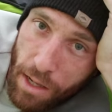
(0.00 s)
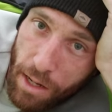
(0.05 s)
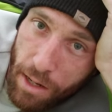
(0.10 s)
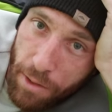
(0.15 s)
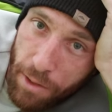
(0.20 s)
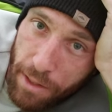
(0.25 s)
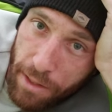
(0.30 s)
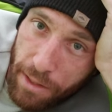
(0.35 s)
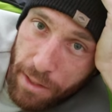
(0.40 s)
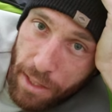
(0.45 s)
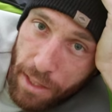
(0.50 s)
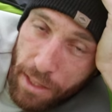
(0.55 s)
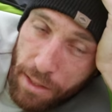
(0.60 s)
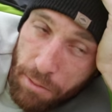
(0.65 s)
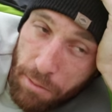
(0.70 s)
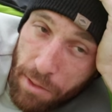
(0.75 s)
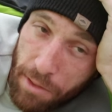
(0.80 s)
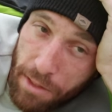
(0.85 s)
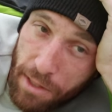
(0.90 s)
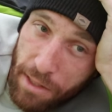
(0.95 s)
Anyways, as
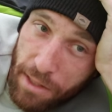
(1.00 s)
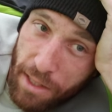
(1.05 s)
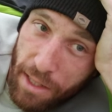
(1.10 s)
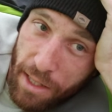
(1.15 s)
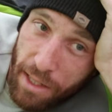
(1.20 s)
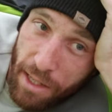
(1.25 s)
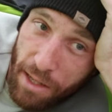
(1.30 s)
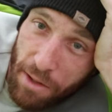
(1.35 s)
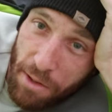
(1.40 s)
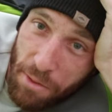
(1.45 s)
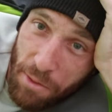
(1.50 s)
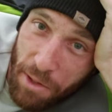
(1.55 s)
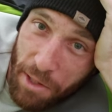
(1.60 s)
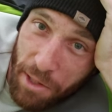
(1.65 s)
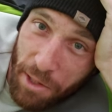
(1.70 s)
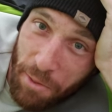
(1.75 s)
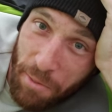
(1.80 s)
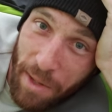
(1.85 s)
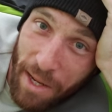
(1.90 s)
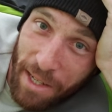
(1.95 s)
much as I want
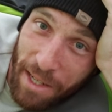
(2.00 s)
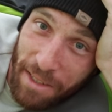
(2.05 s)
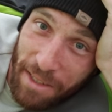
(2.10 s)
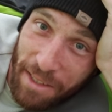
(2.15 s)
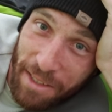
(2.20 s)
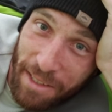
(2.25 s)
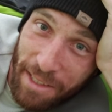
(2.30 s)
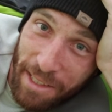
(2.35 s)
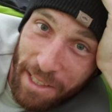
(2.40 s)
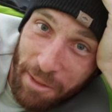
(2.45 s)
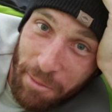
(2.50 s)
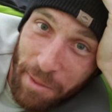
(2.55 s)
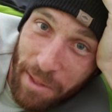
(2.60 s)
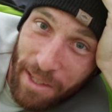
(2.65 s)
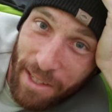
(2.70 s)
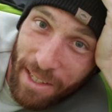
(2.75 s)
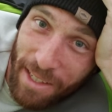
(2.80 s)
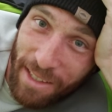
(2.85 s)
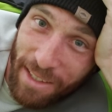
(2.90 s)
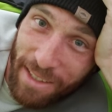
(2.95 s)
to go back to sleep
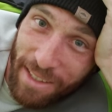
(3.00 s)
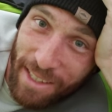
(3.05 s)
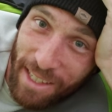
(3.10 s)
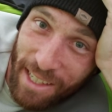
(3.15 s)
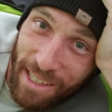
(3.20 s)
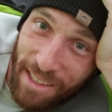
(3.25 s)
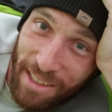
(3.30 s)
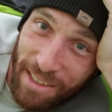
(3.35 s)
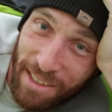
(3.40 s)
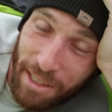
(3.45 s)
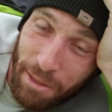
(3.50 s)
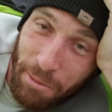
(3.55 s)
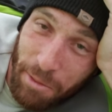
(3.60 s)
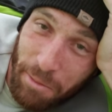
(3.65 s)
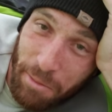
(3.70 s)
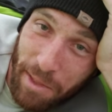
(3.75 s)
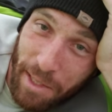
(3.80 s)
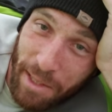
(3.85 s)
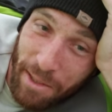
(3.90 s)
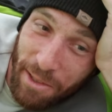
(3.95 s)
and stay in a
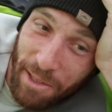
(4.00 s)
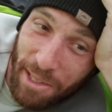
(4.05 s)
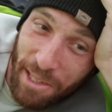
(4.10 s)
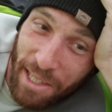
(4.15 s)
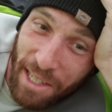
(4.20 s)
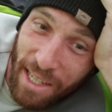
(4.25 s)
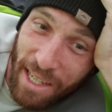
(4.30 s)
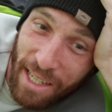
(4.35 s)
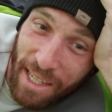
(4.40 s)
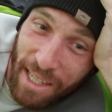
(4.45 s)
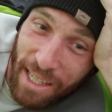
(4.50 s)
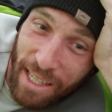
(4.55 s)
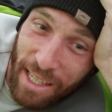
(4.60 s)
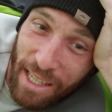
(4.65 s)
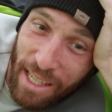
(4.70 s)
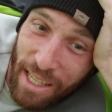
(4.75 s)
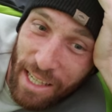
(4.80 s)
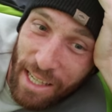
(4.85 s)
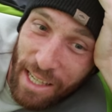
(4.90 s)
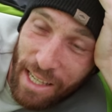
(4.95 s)
sleeping bag all day,
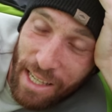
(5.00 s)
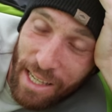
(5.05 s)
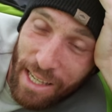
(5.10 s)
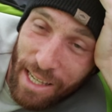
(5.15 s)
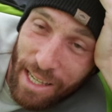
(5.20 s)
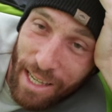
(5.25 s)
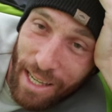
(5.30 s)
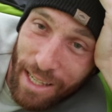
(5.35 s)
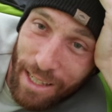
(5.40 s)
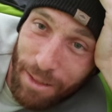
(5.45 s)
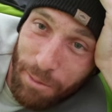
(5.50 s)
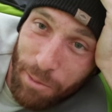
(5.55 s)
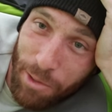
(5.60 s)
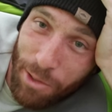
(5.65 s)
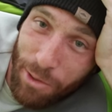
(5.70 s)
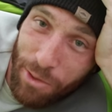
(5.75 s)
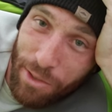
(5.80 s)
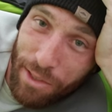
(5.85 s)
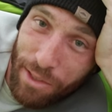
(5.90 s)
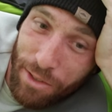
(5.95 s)
I'm
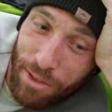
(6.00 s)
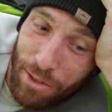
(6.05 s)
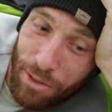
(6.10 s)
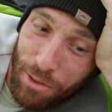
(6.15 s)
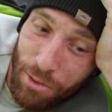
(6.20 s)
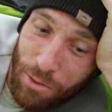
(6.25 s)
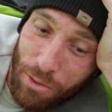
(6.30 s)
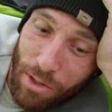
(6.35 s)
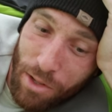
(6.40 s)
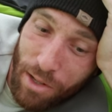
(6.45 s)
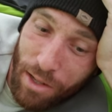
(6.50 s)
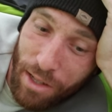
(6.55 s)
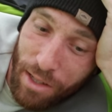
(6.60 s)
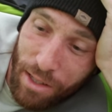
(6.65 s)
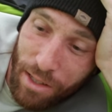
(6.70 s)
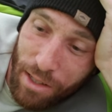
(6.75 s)
going to uh,